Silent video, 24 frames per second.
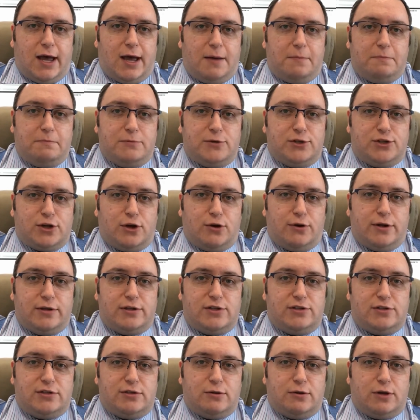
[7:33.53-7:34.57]
So
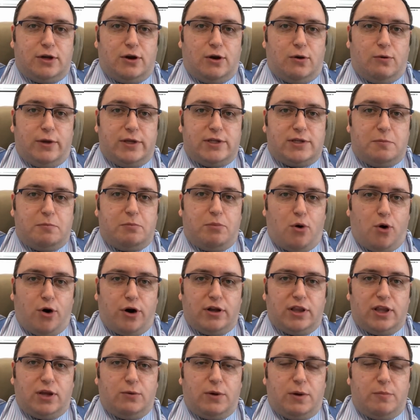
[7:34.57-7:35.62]
it's
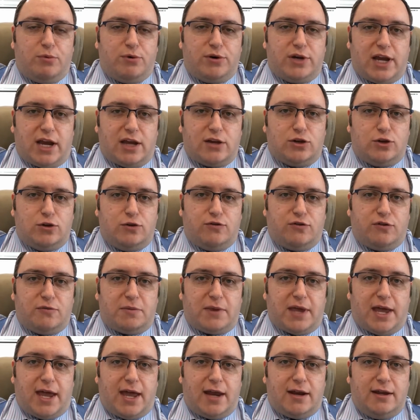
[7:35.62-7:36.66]
important that we protect you from
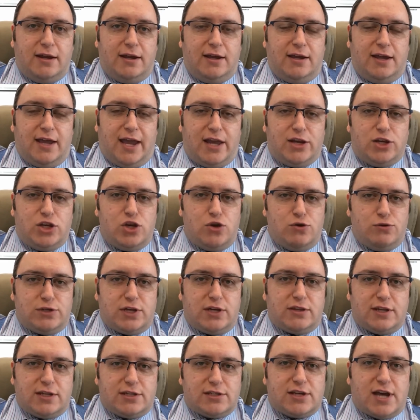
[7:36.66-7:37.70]
that, and
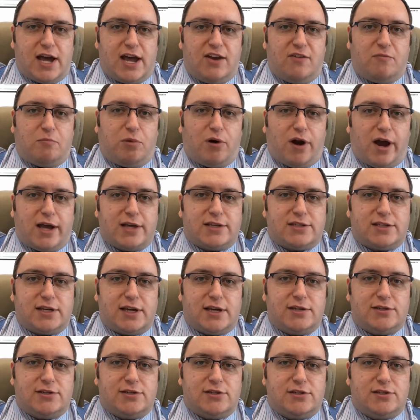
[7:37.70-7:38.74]
using this kind of
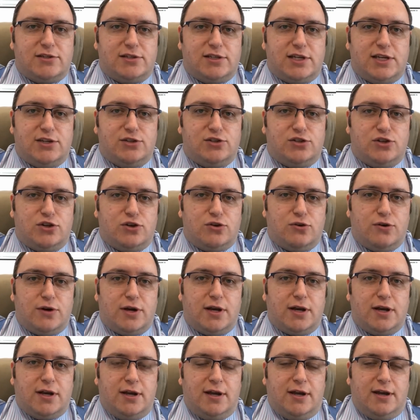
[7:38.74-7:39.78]
process sees to
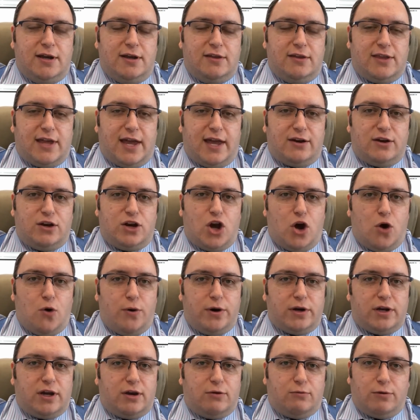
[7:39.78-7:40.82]
it that no
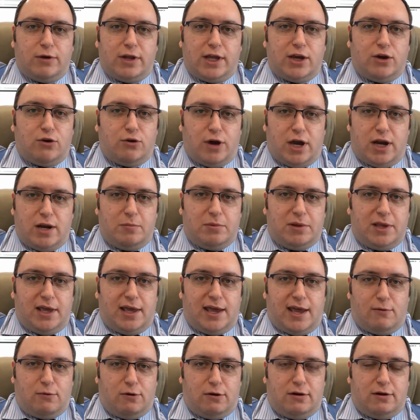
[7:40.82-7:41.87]
one can really credibly
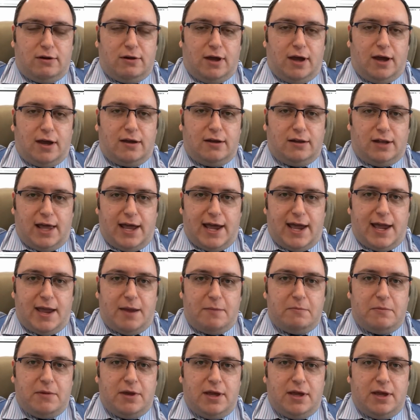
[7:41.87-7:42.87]
claim